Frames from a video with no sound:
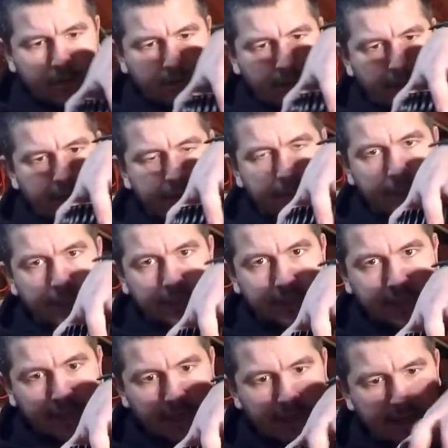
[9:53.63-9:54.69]
As you can
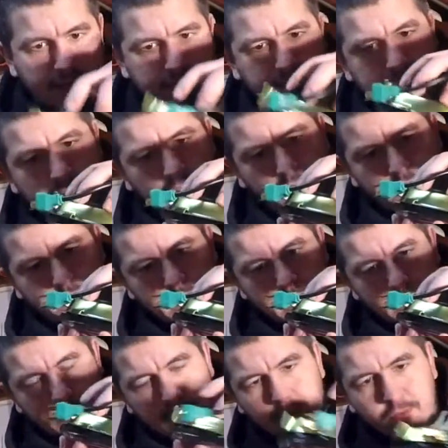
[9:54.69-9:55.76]
see, nice snug
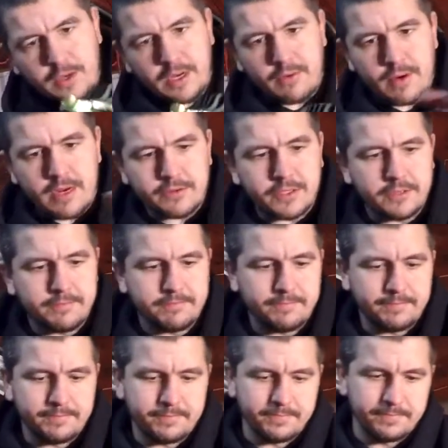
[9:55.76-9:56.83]
fit all the way around.
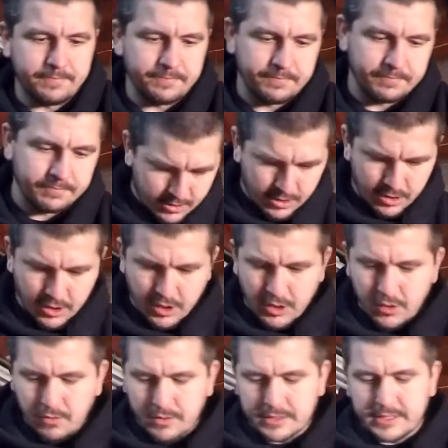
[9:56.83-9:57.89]

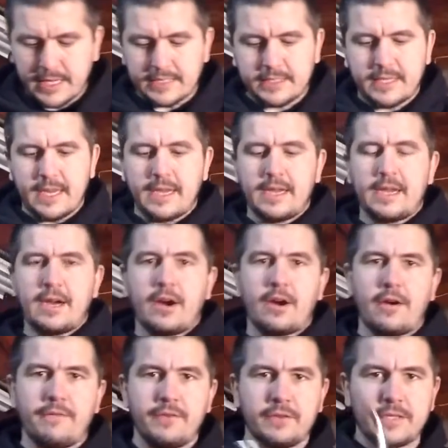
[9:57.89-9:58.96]
Once that's taken
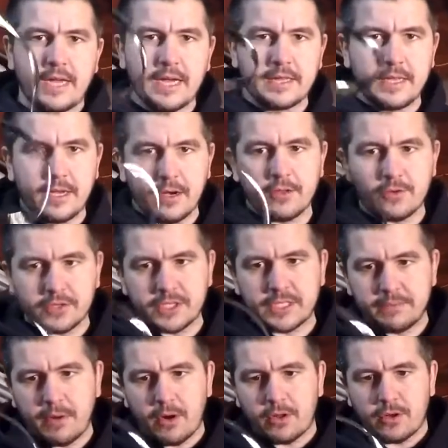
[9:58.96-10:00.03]
care of, you take the other
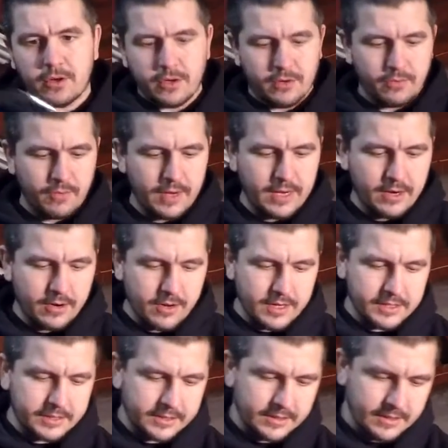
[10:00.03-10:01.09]
smaller ring
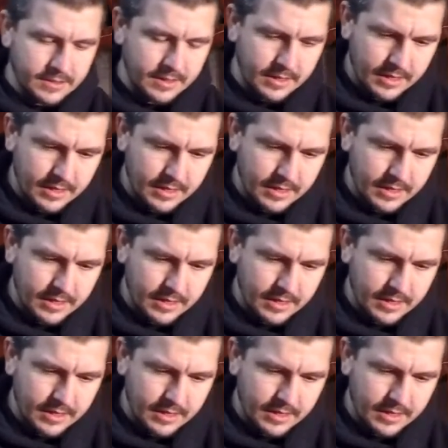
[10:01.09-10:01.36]
harness.